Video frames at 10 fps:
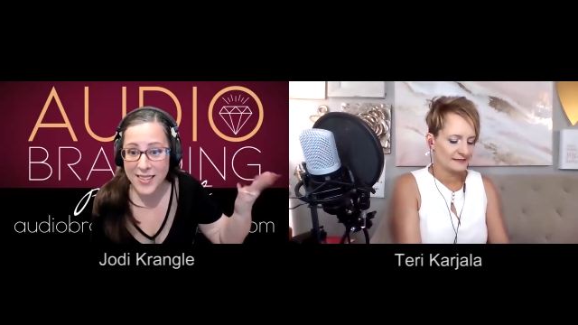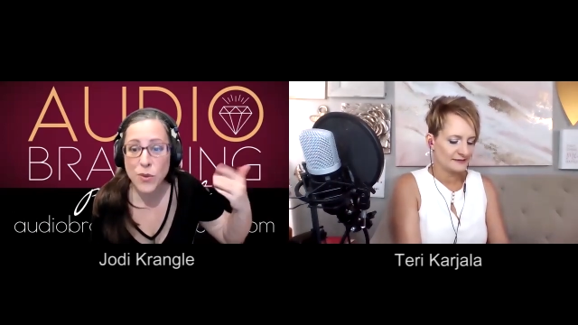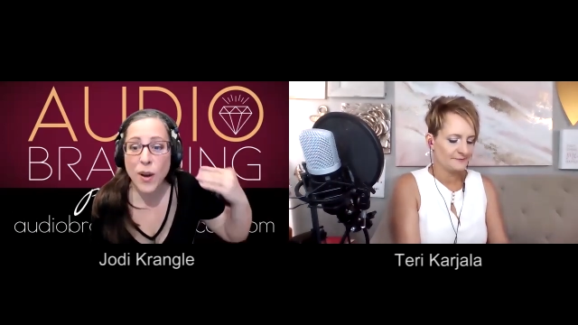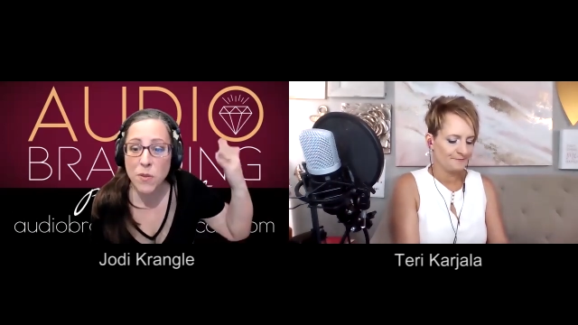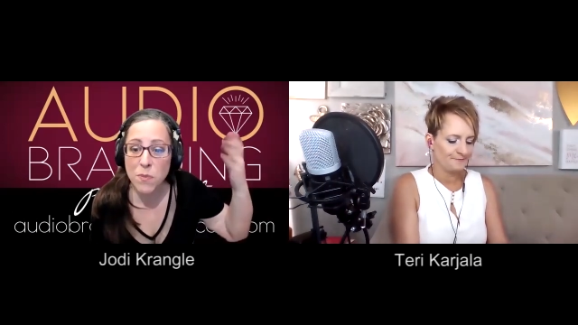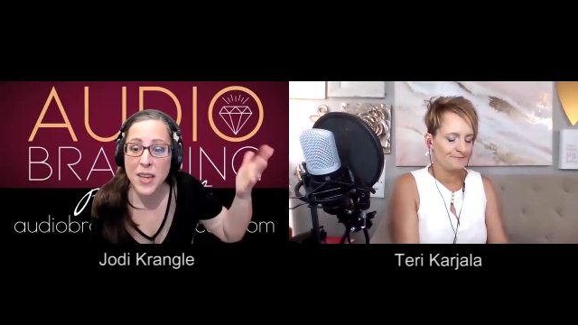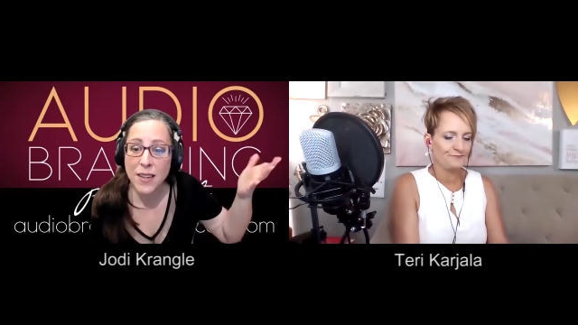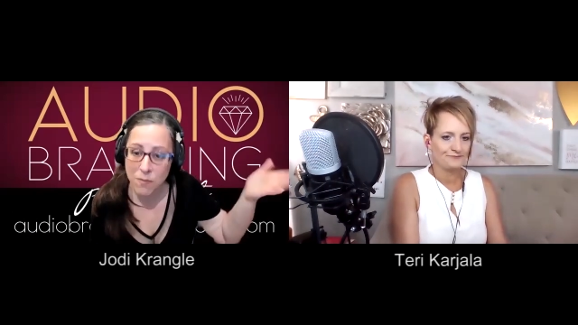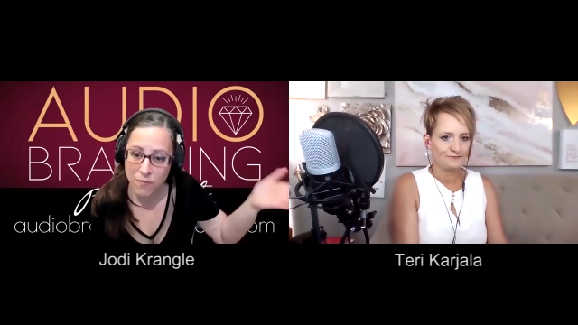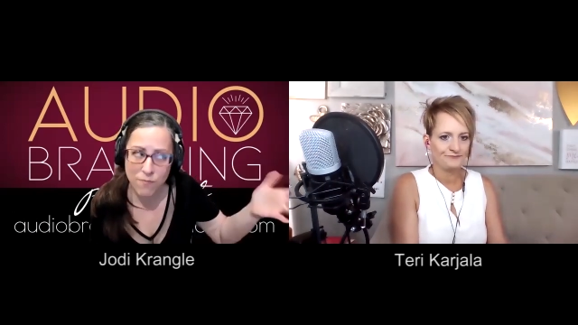Speaker 1: so I have to make
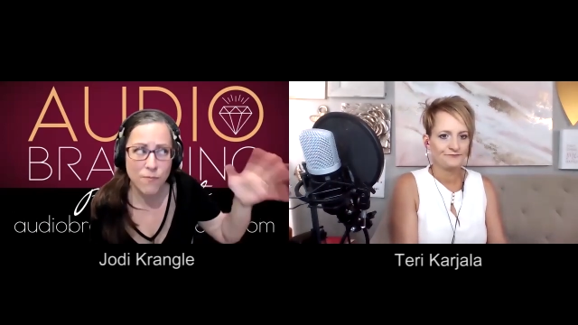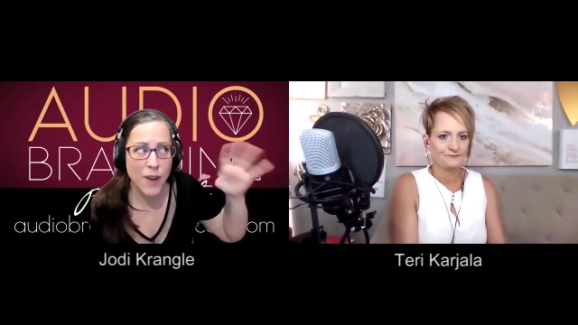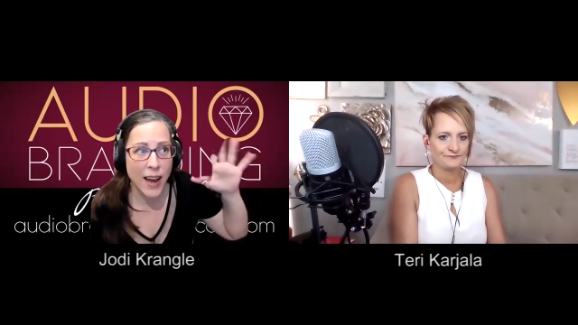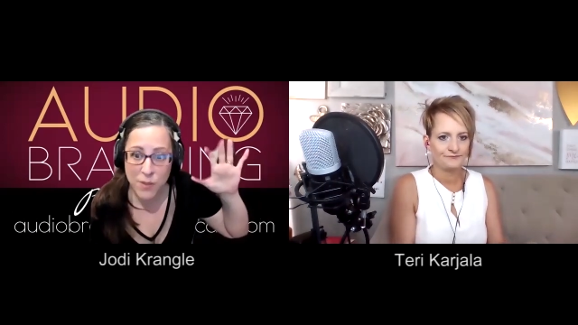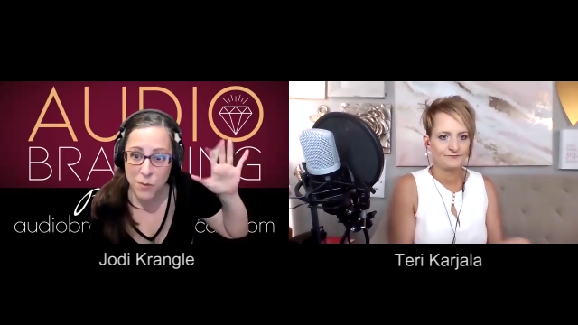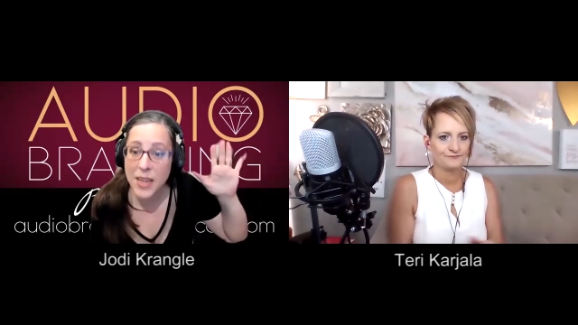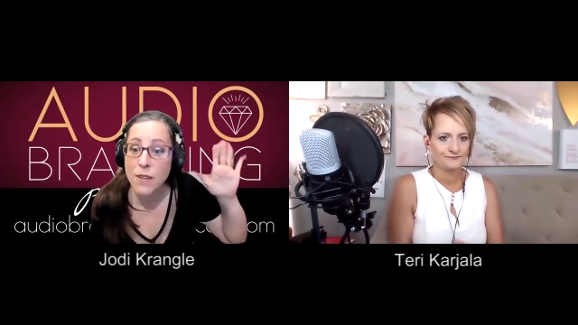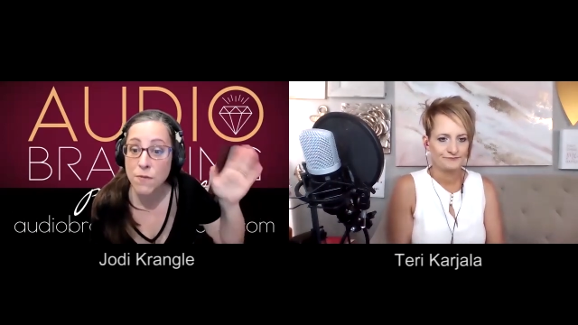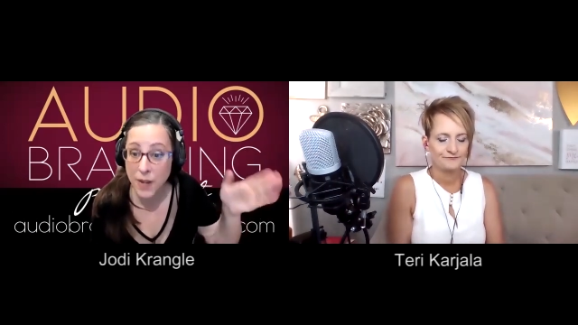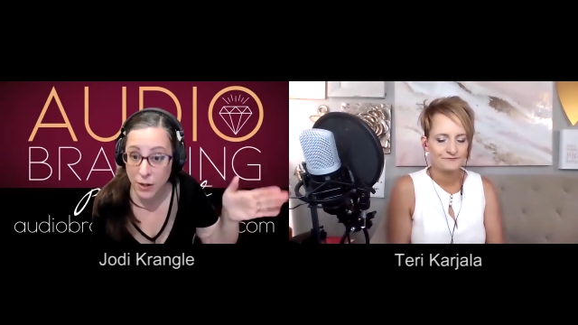I have to make
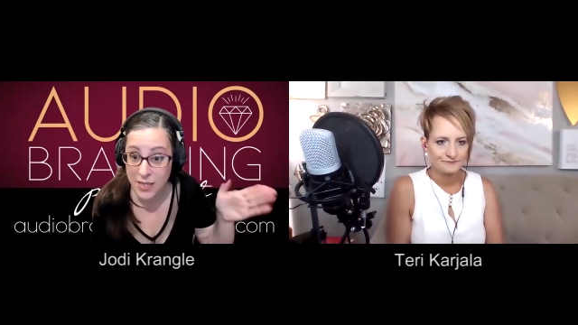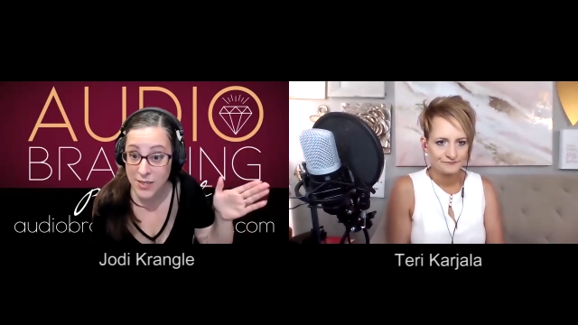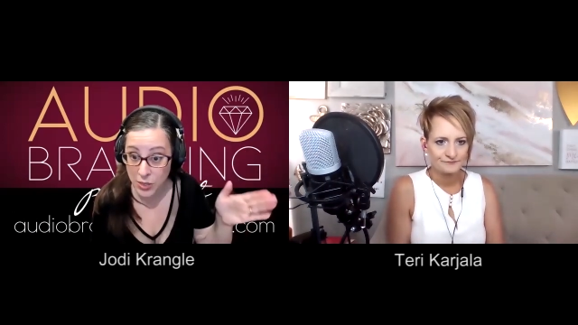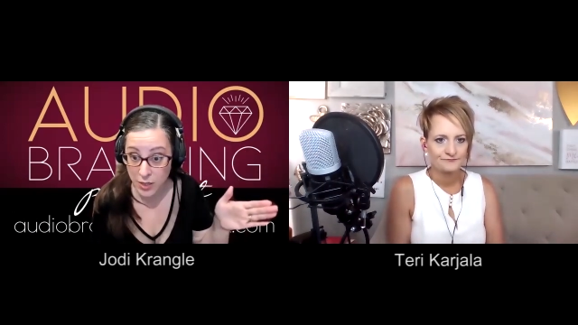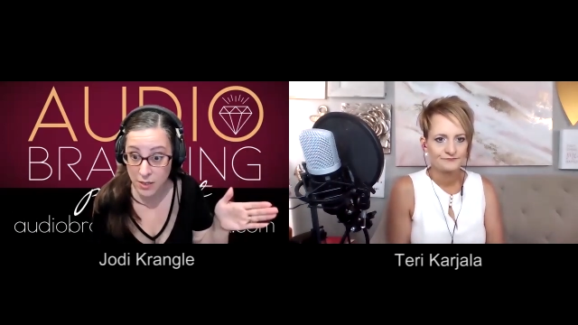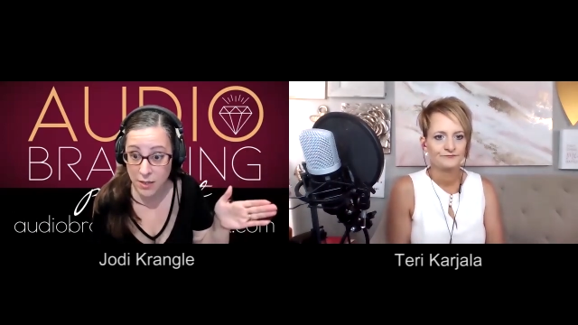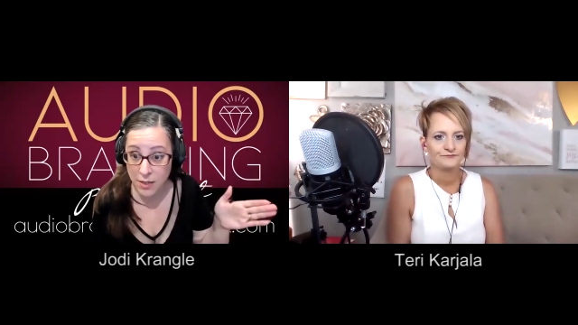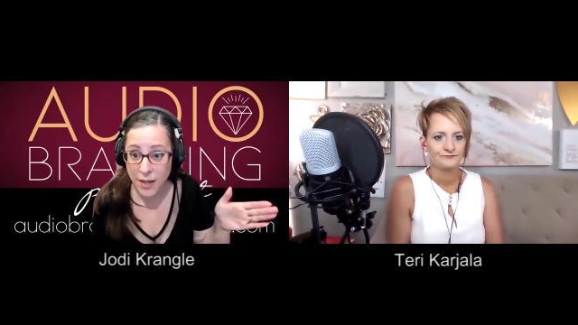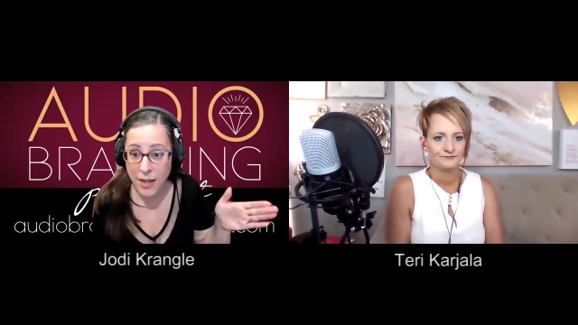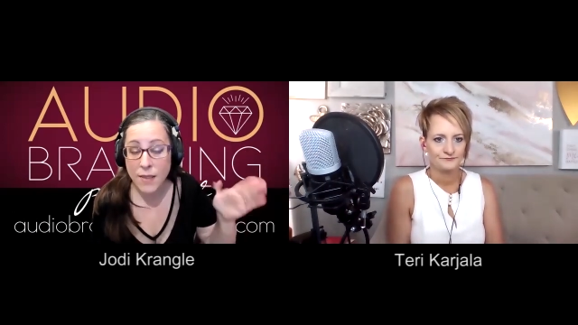very certain
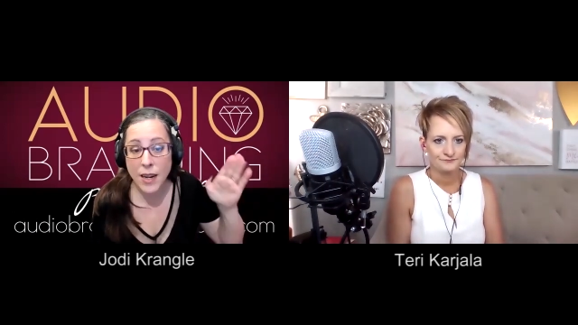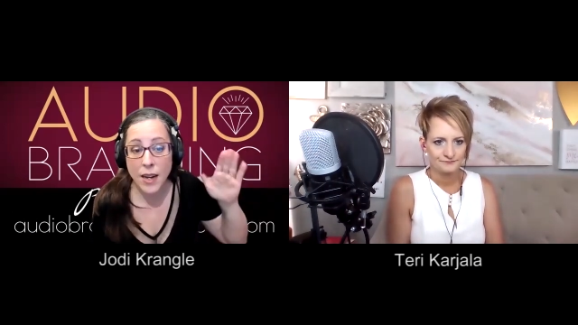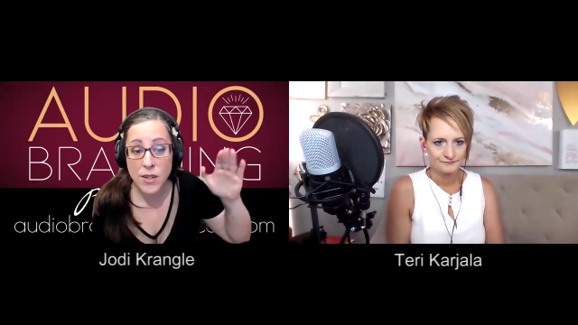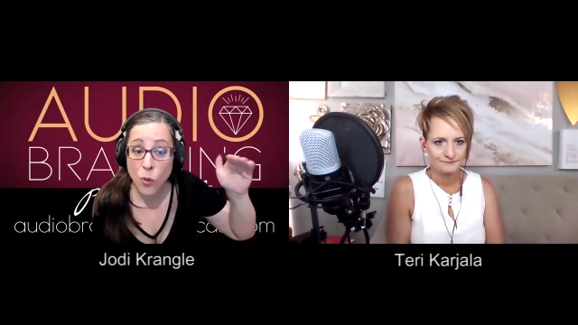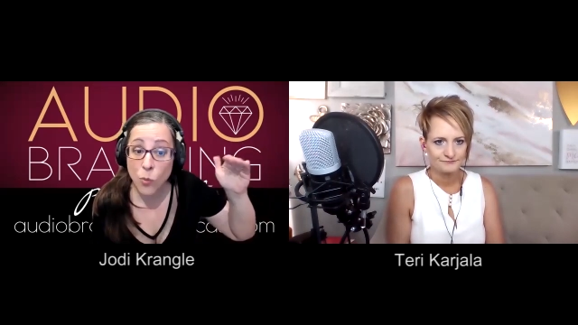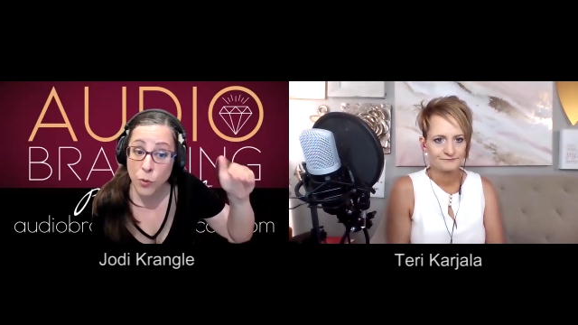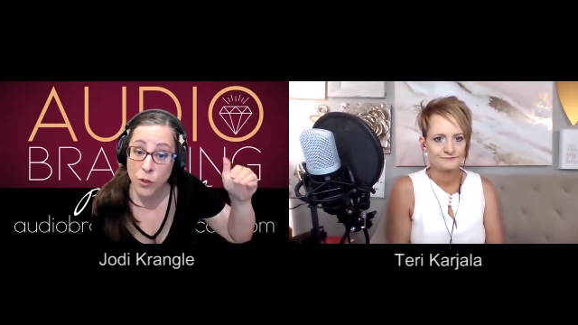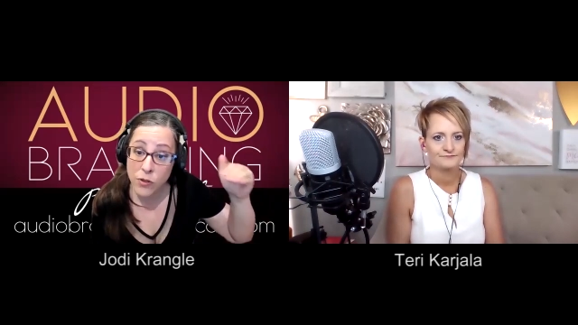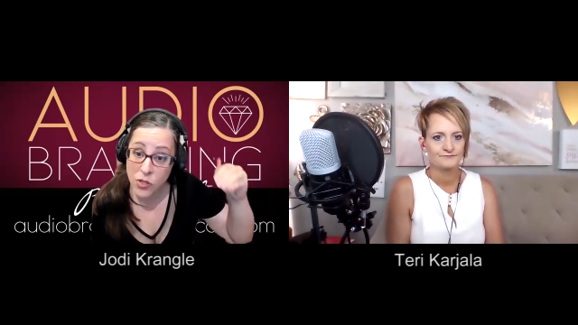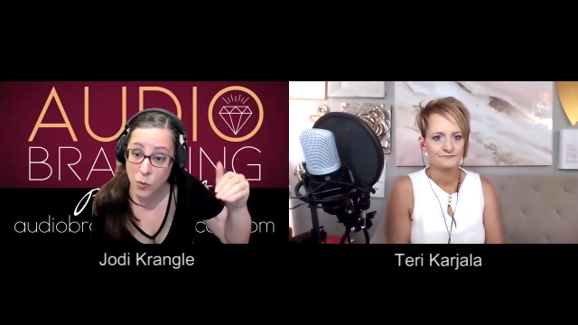that I don't
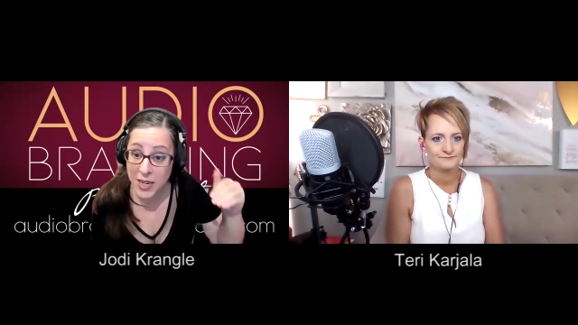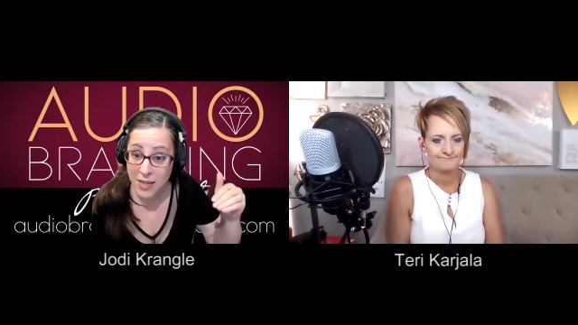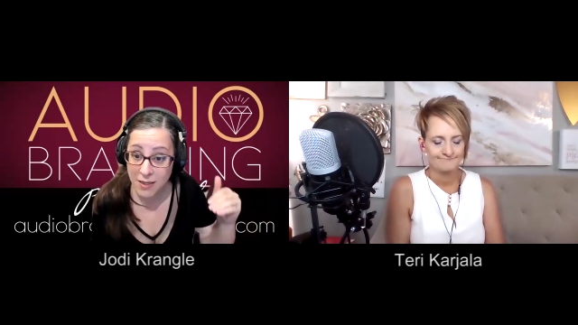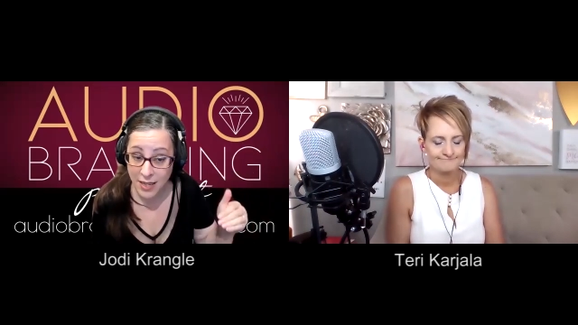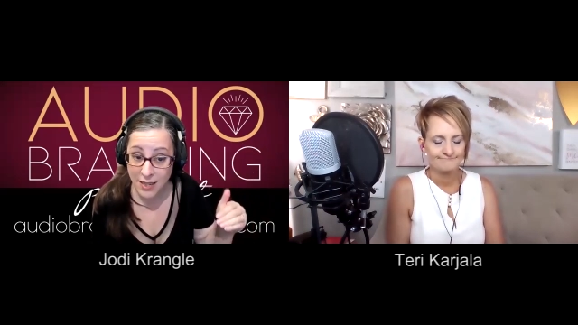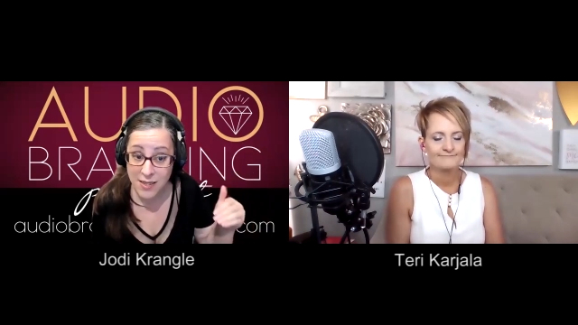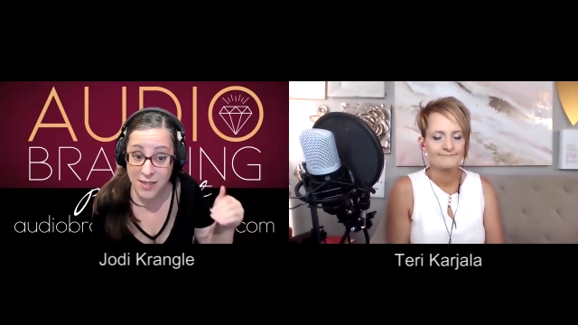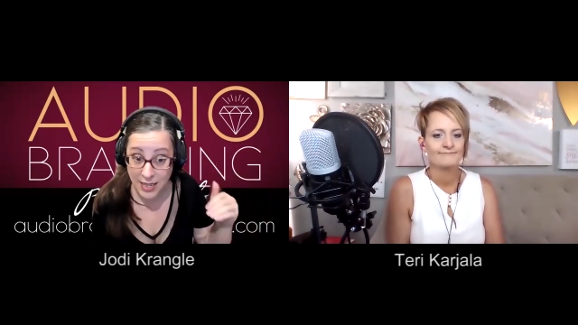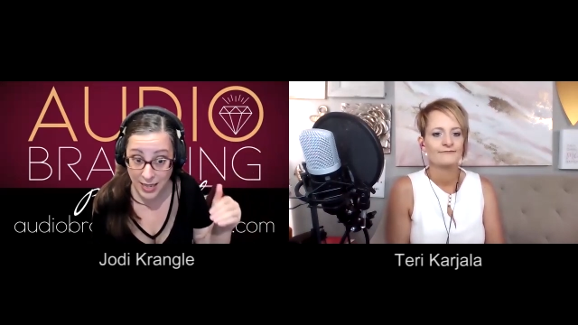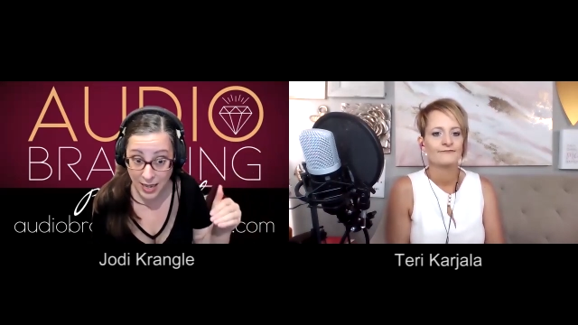book too many things
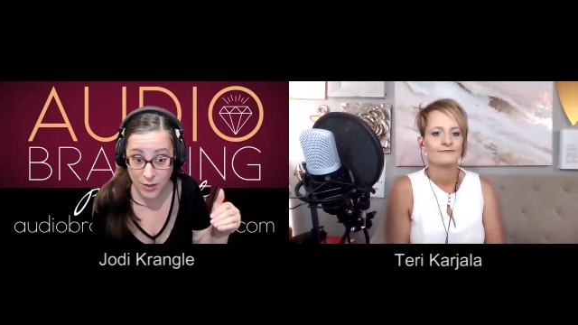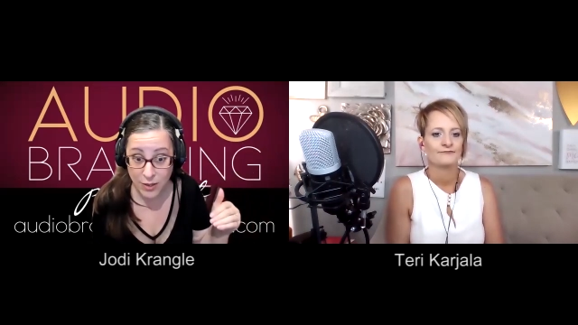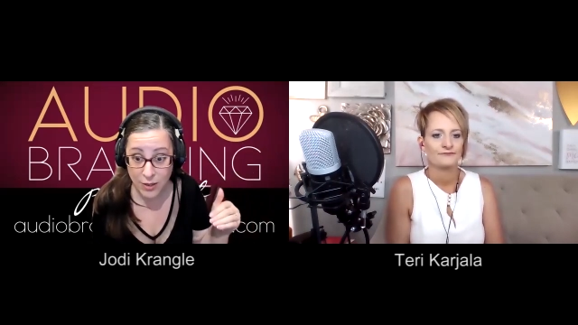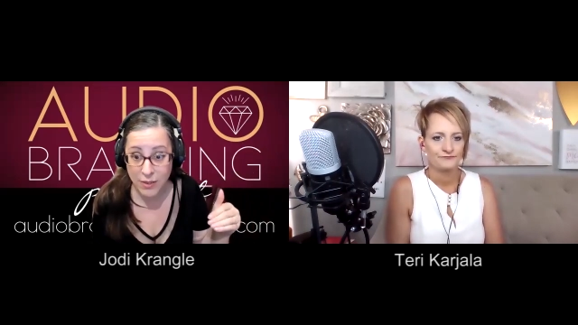together,